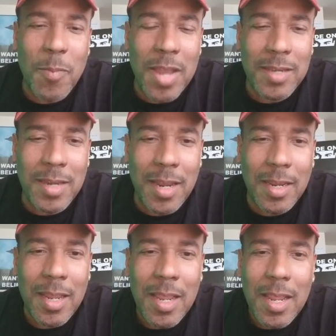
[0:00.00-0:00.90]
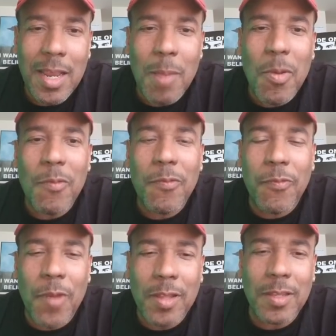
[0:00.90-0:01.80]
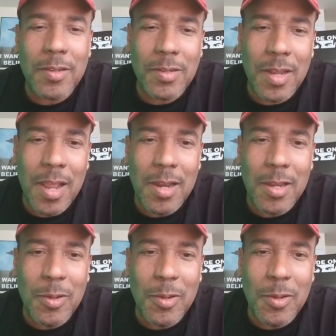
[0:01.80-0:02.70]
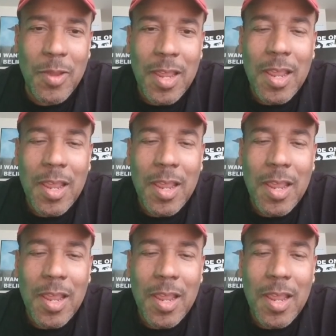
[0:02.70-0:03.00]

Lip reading: of my dick, and I'm going to fuck the shit out of you,